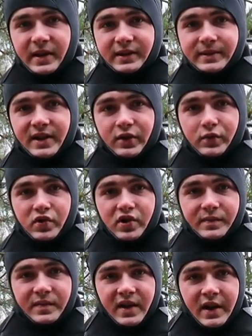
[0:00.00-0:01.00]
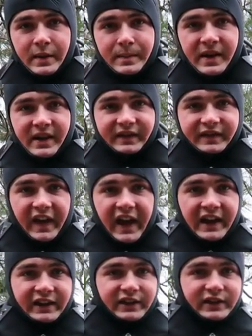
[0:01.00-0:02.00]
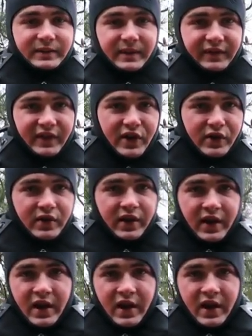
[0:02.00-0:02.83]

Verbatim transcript: makes me all warm, big and fat, lets me float.